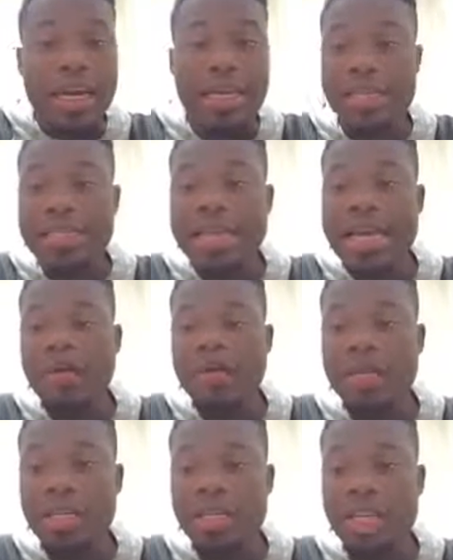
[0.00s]
And let's say I
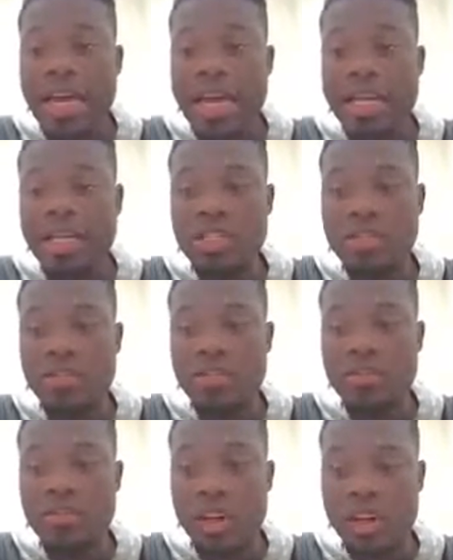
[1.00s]
wanted to change
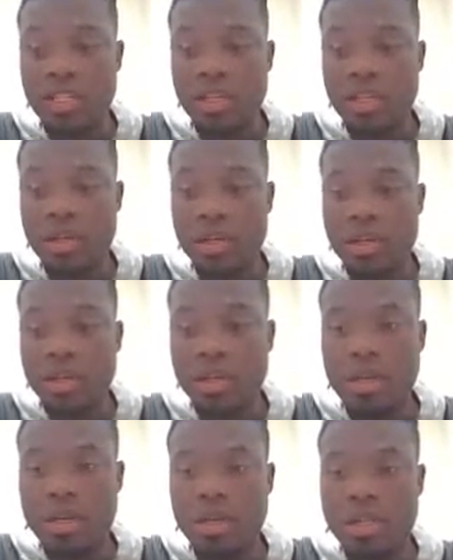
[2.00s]
this vector
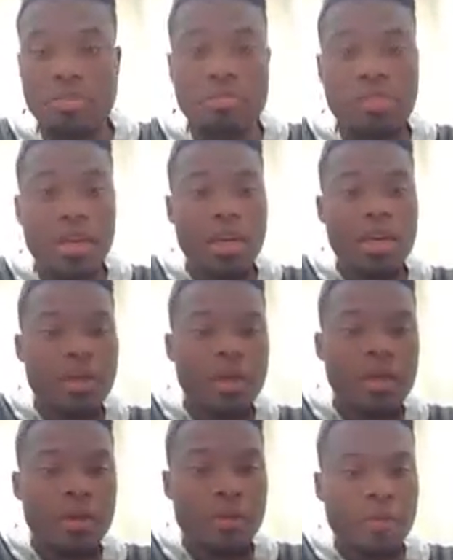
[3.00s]
to
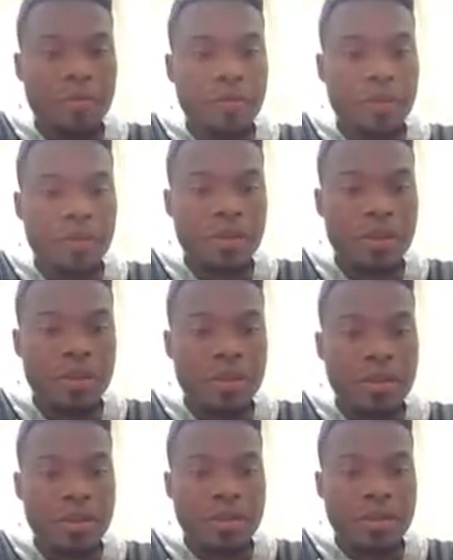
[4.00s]
be
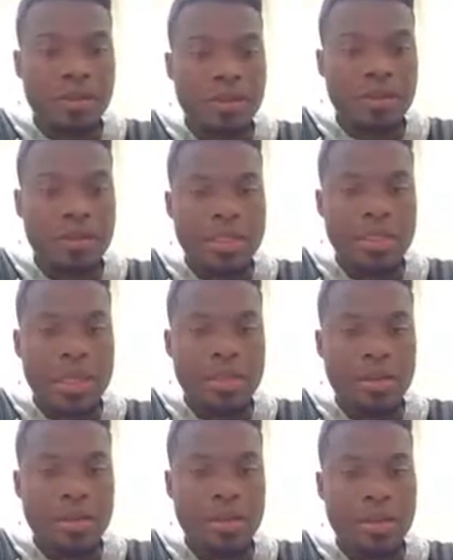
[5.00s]

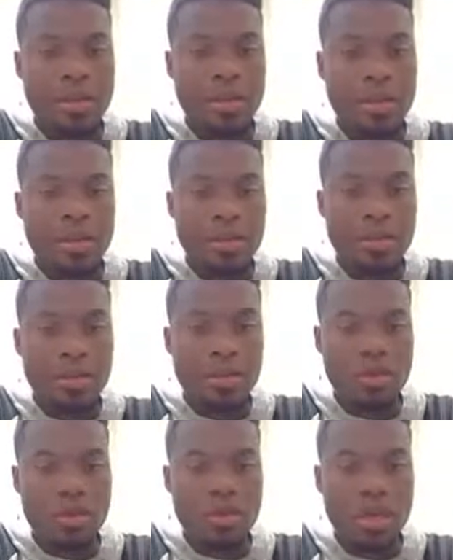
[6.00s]
7,
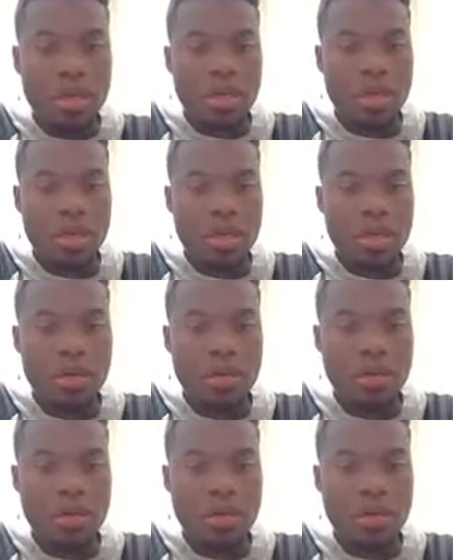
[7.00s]
3,